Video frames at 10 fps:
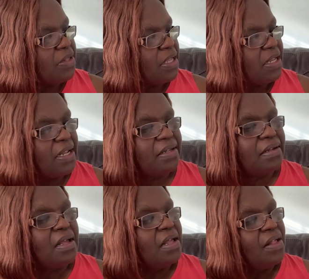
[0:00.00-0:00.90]
in it and
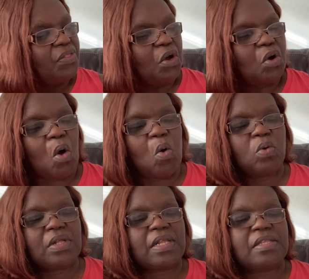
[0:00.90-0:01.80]
the
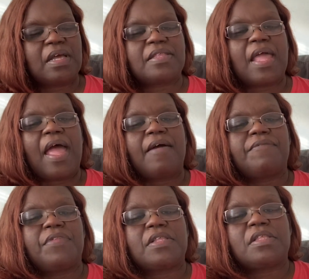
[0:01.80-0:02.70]
gold. And it does
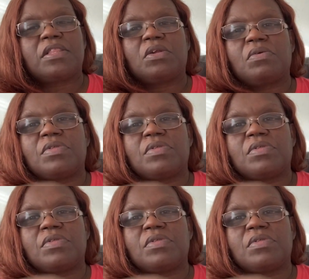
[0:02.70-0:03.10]
have this little